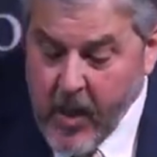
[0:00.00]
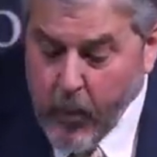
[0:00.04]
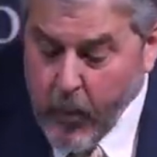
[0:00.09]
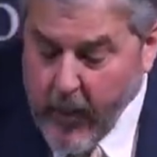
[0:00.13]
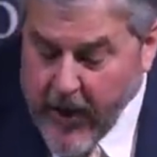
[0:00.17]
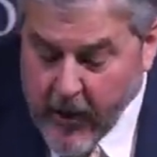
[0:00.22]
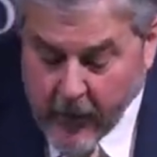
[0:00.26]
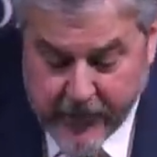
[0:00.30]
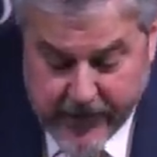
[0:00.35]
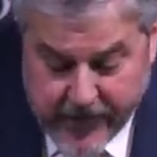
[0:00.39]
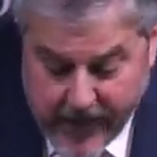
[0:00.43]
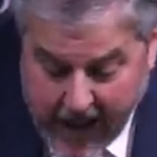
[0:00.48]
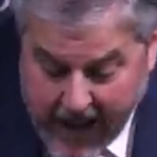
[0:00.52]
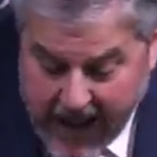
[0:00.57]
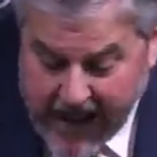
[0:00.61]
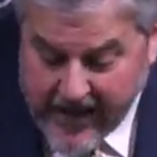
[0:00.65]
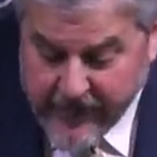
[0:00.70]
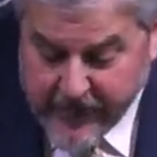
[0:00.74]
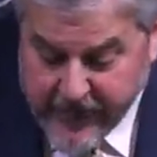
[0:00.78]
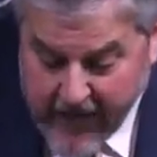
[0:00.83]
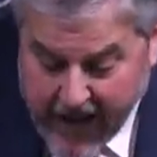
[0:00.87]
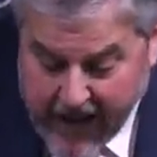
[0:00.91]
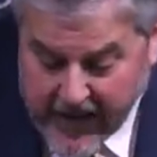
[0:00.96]
we are
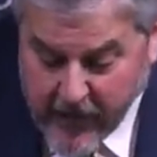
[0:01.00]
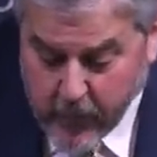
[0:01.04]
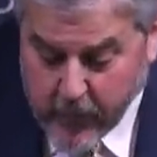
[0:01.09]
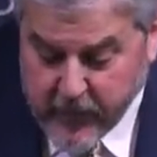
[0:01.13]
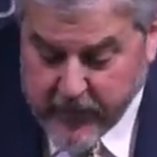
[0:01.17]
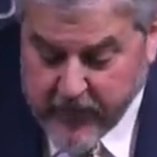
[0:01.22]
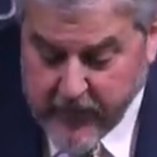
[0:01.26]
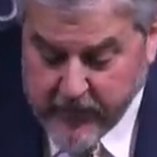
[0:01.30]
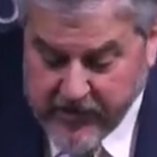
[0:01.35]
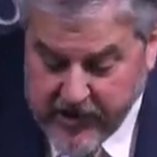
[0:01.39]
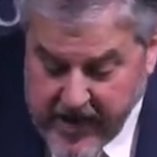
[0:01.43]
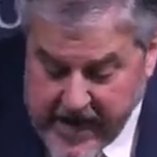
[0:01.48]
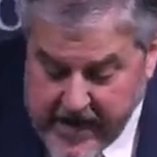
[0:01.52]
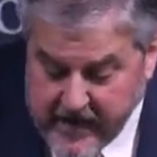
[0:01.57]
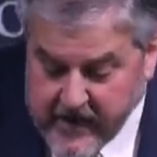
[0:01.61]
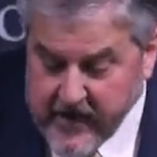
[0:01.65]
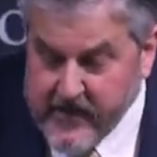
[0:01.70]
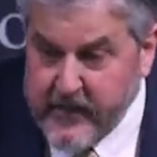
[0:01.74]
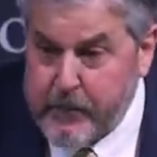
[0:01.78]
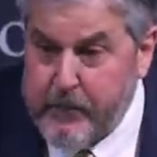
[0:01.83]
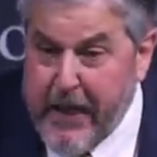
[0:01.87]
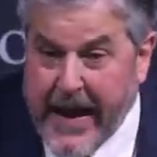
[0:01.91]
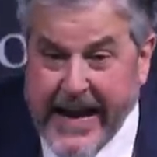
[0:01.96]
not followers of
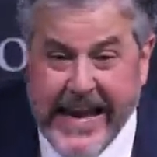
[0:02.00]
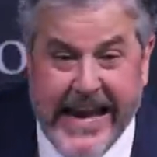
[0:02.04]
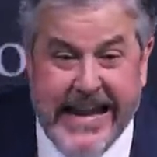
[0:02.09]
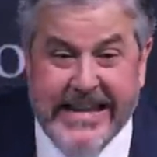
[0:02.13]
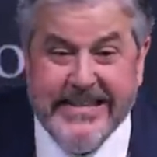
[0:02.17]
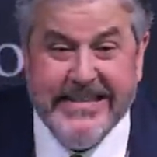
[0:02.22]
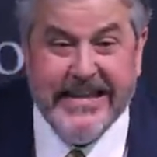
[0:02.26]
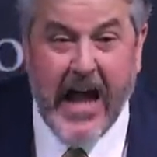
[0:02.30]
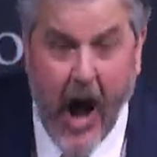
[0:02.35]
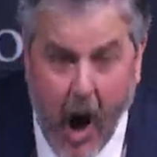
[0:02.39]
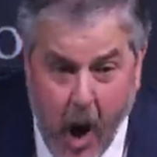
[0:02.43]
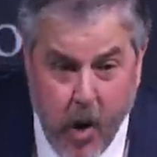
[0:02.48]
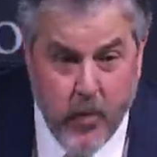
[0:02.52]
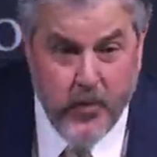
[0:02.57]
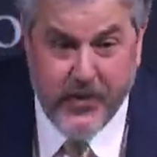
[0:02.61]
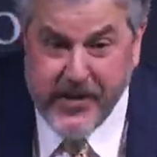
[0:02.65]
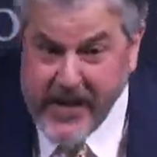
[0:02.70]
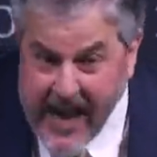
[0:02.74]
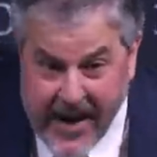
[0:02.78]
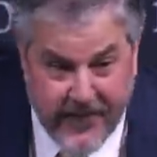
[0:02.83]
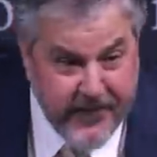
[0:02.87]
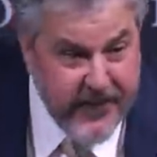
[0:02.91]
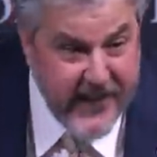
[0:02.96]
Jesus by his
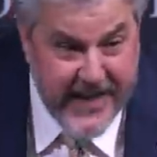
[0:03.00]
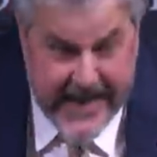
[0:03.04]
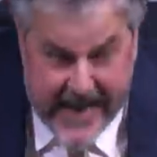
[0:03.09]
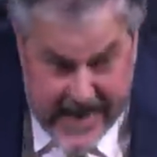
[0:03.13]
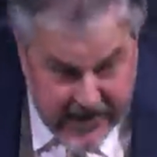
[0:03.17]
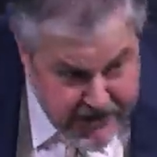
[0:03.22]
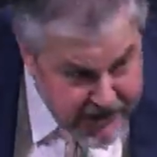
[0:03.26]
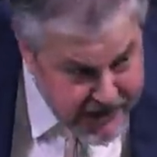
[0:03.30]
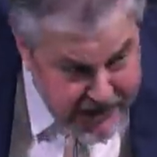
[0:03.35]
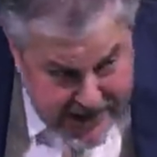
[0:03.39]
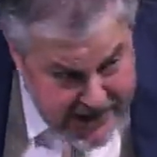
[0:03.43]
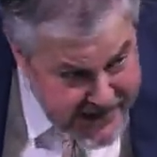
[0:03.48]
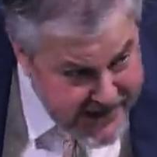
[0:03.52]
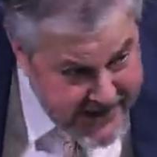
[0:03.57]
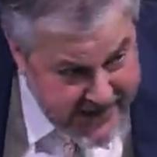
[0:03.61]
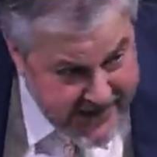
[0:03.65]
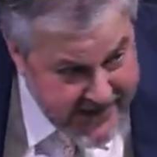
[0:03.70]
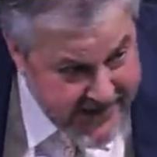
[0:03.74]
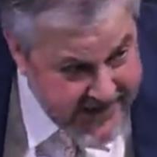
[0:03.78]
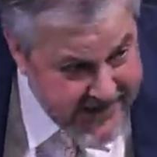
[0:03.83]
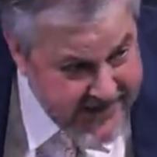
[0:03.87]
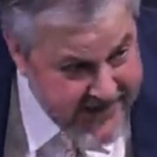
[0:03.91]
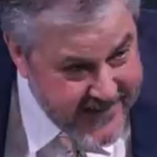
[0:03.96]
own
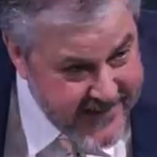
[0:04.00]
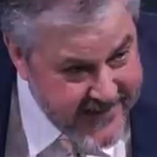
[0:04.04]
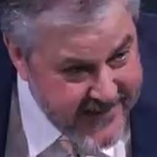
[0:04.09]
definition.